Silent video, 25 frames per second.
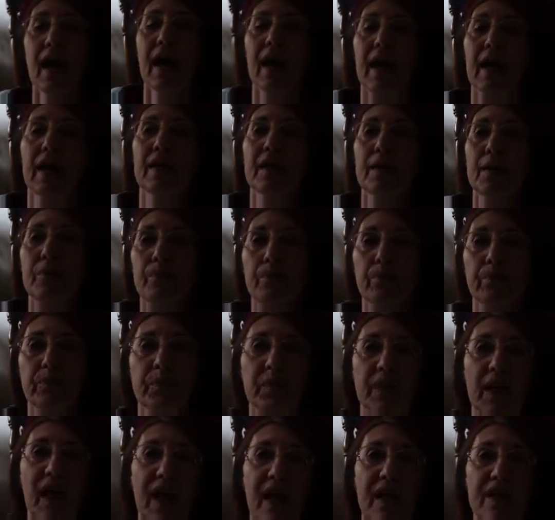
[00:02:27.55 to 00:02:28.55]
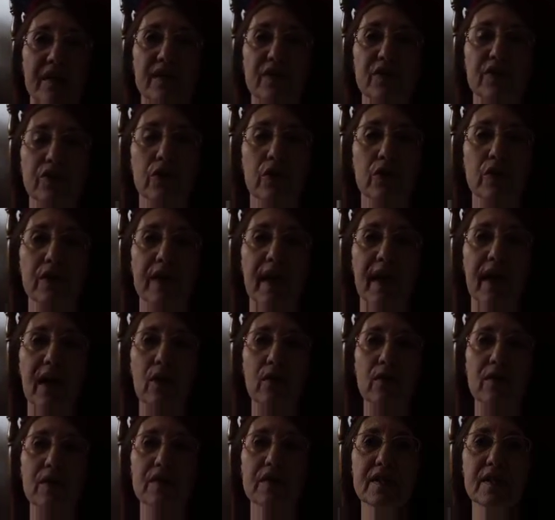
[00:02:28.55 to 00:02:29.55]
and as it turned
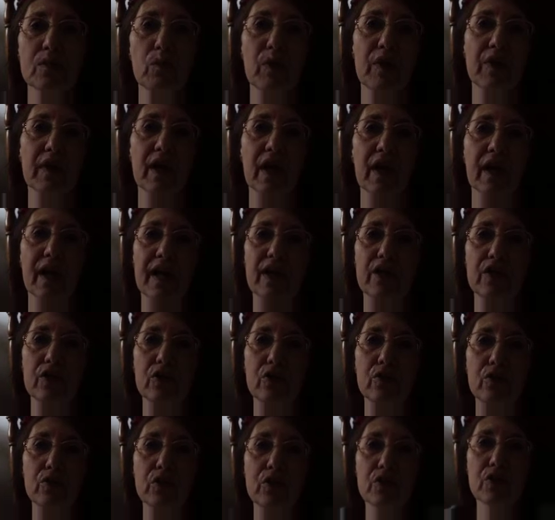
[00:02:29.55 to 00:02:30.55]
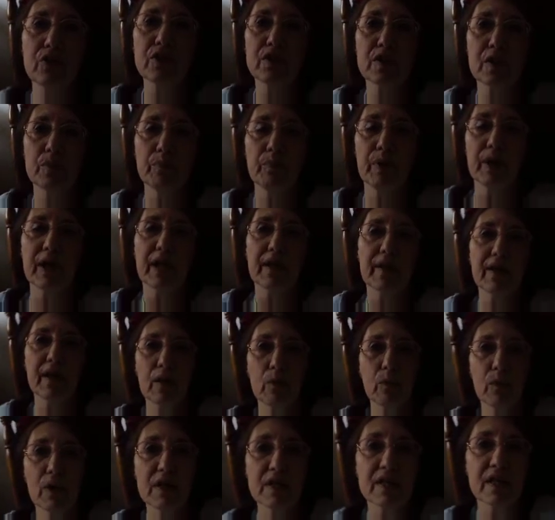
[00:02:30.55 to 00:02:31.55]
out, someone that I knew somebody
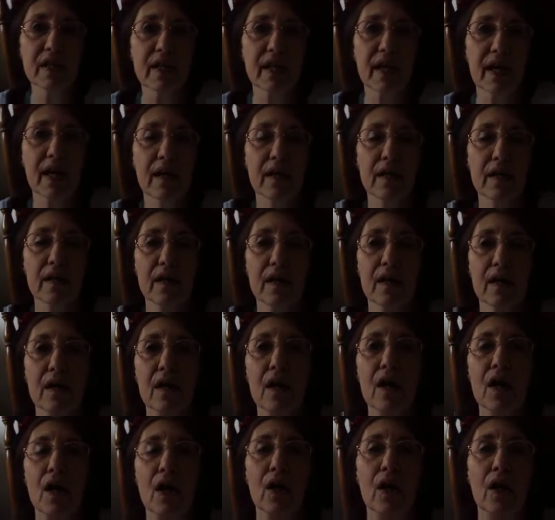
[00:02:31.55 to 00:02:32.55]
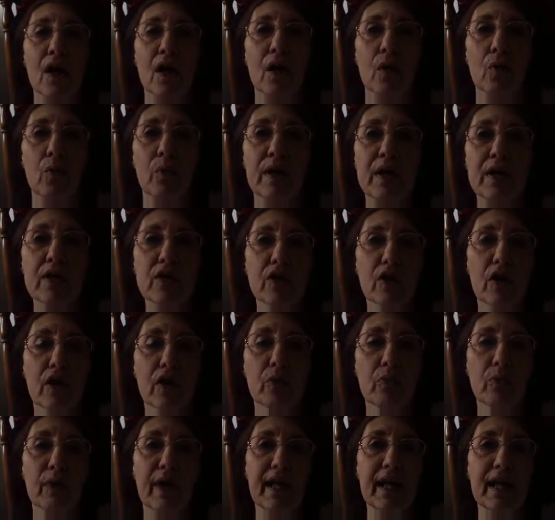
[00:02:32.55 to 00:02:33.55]
that was in Canada. We
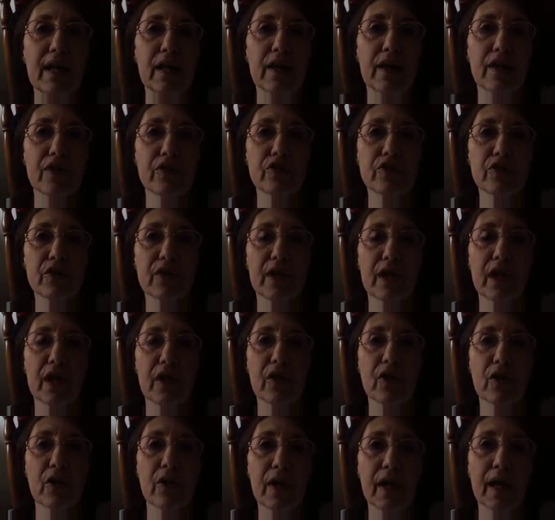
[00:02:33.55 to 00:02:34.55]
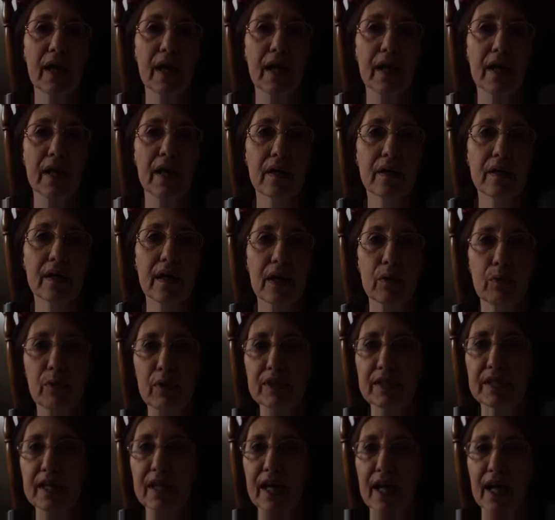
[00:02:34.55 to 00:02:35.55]
started writing letters together, and I
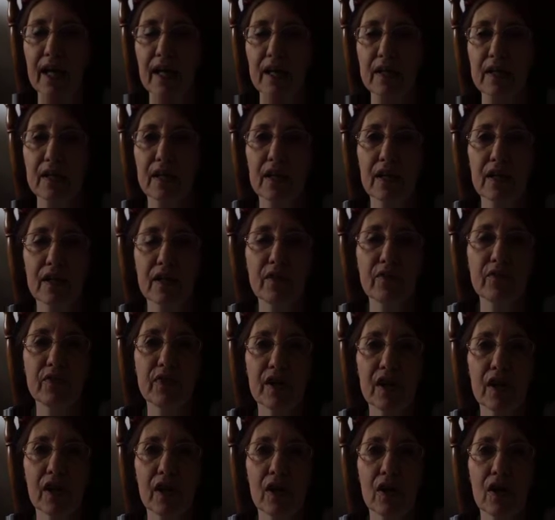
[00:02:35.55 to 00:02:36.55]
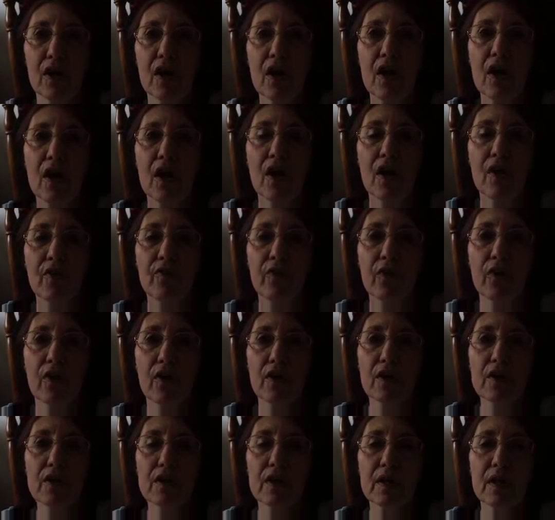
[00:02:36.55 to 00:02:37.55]
went to Canada and lived there
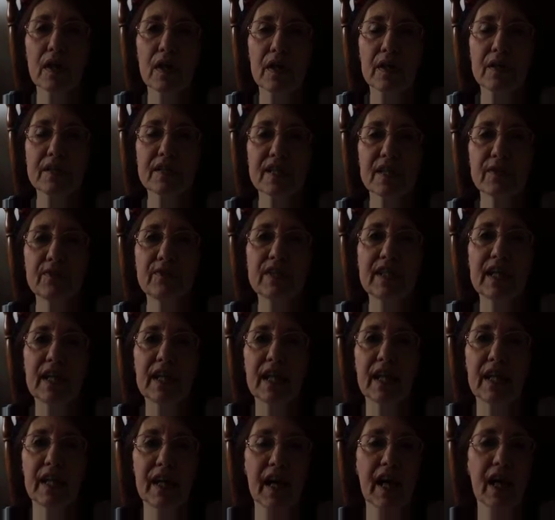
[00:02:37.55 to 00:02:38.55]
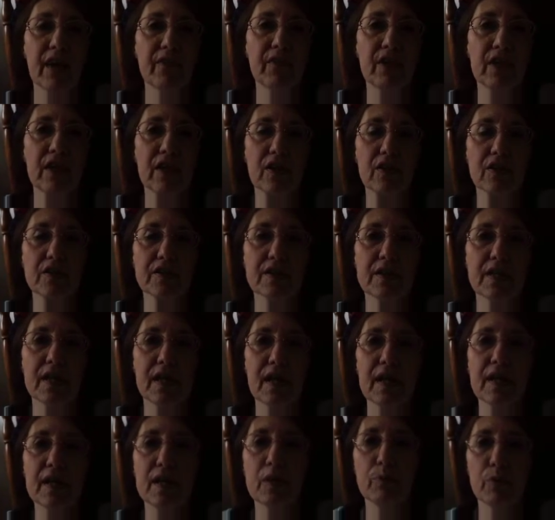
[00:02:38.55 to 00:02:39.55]
for 17 and a half years
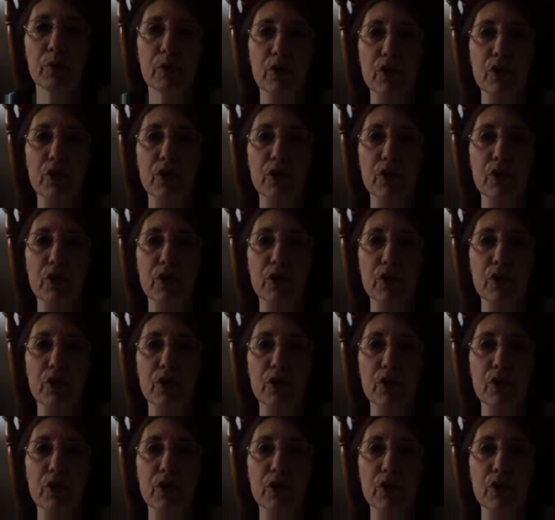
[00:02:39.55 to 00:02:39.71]
in the